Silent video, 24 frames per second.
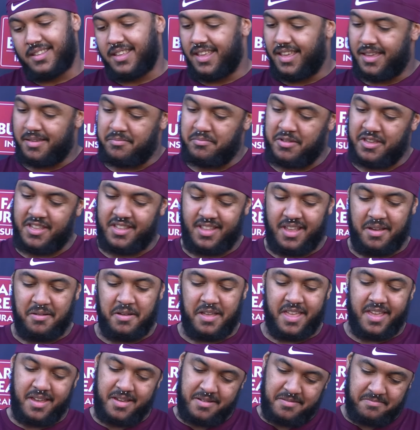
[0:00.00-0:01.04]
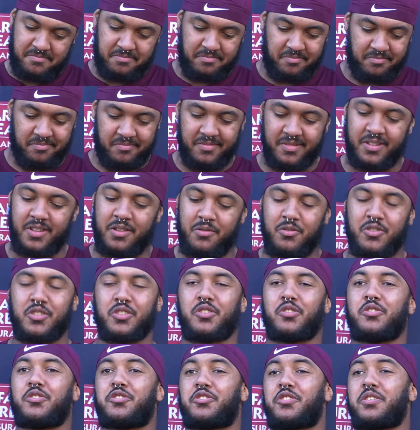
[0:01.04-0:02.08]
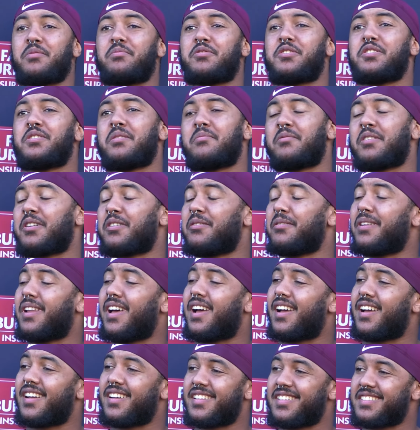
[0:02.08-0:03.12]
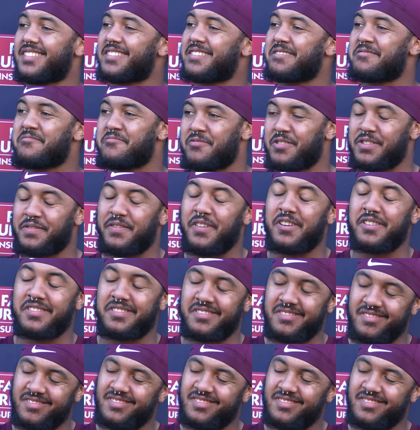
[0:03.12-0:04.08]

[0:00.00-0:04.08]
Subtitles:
Yeah, man, I am. It was a good trip too, I'm not gonna lie. It was fun.